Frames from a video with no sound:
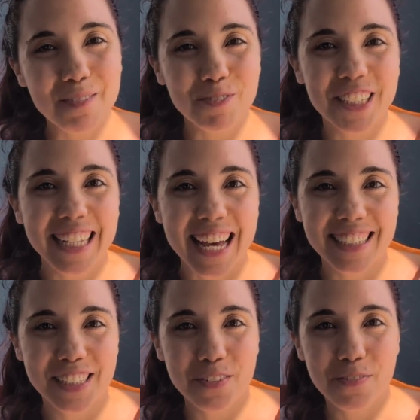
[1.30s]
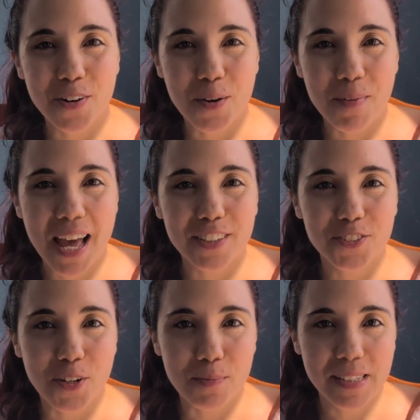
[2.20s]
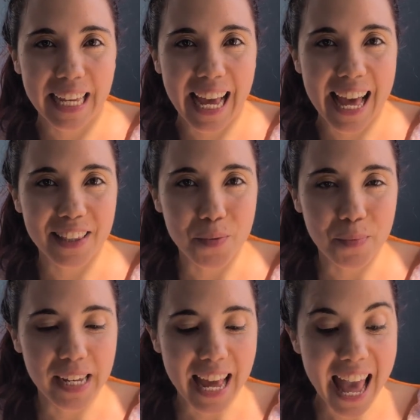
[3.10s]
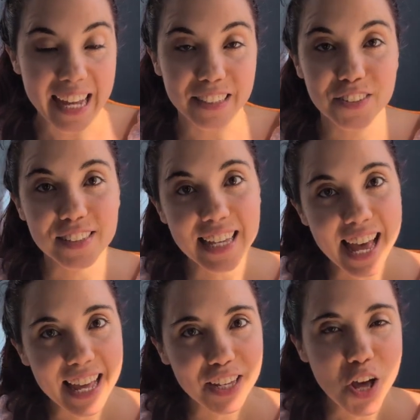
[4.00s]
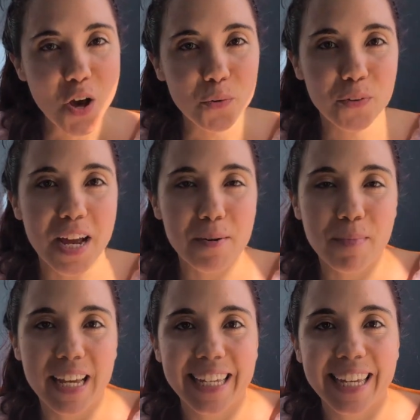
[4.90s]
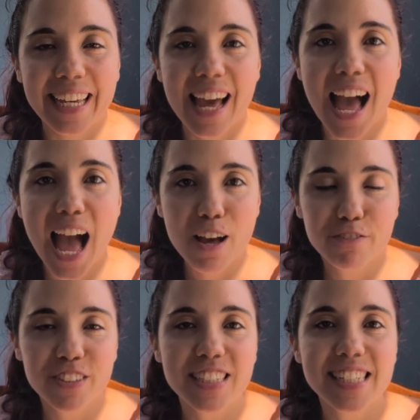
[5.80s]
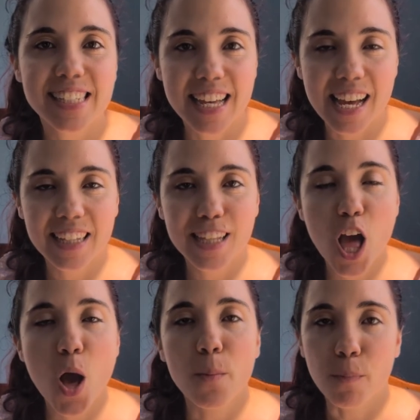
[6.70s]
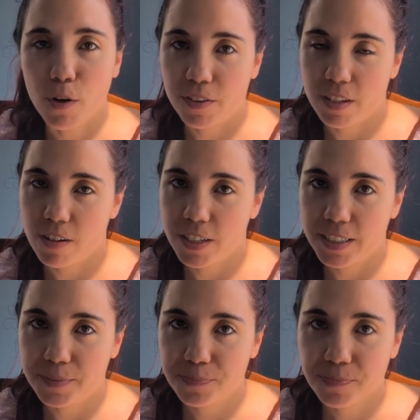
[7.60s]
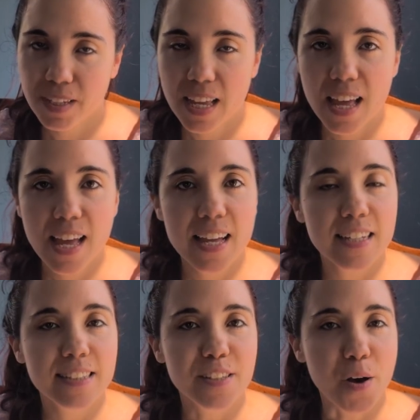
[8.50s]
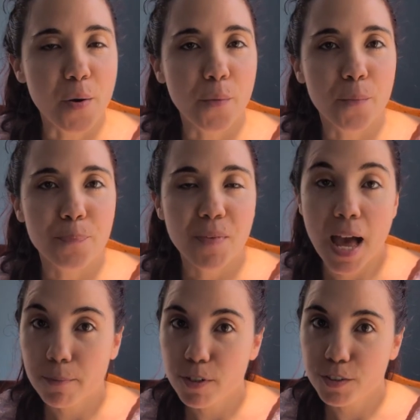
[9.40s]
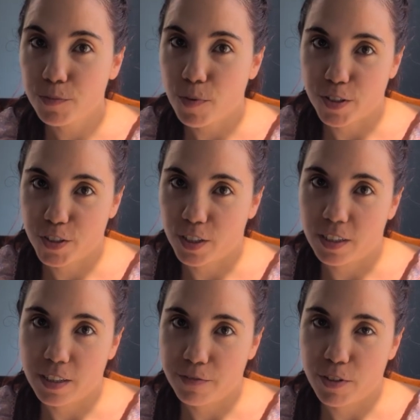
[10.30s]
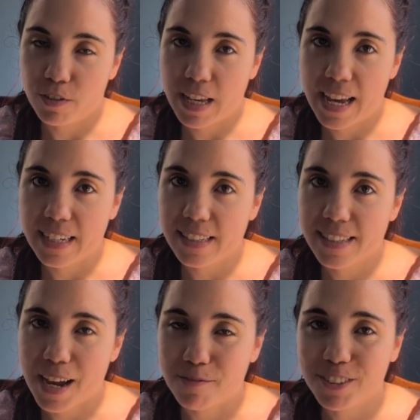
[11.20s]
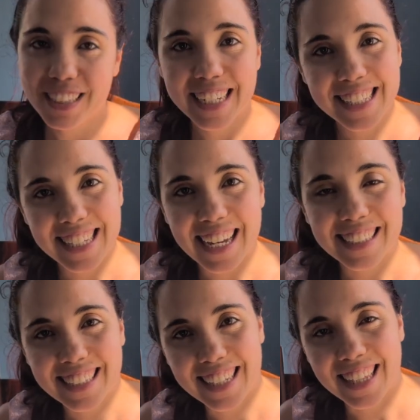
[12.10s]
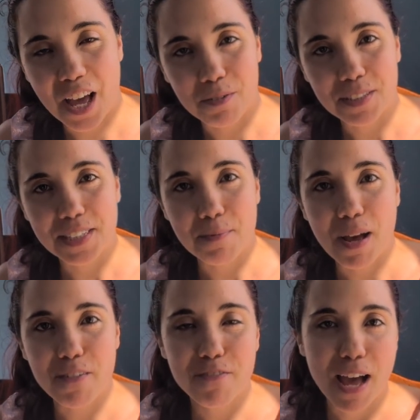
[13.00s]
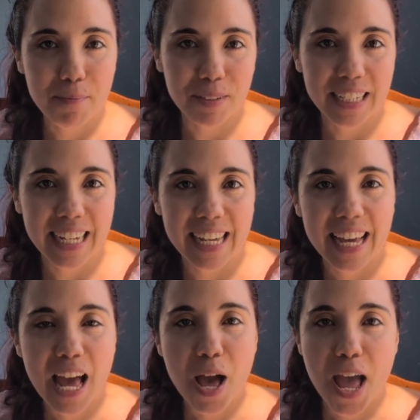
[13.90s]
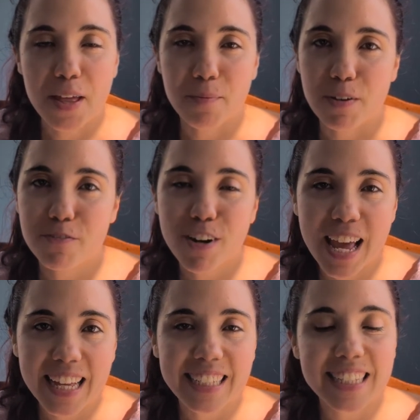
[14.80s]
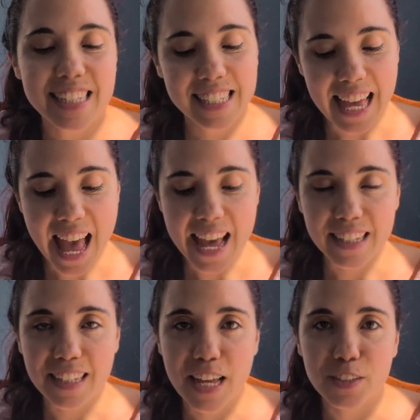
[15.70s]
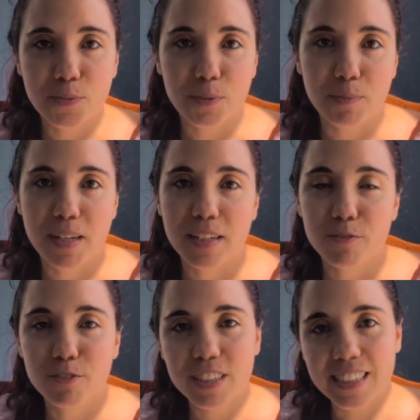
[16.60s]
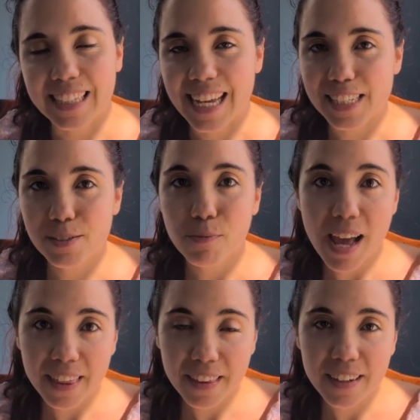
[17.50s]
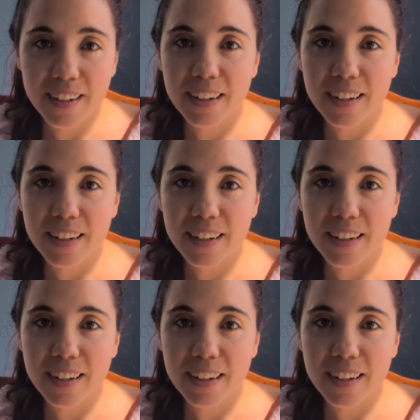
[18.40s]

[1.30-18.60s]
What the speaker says: Renata from Health Drops Academy, and today we are making an after sun body oil. So I'm going to Portugal in a few days. I'm really excited. I will see my family and my friends, and it will be a really nice weather.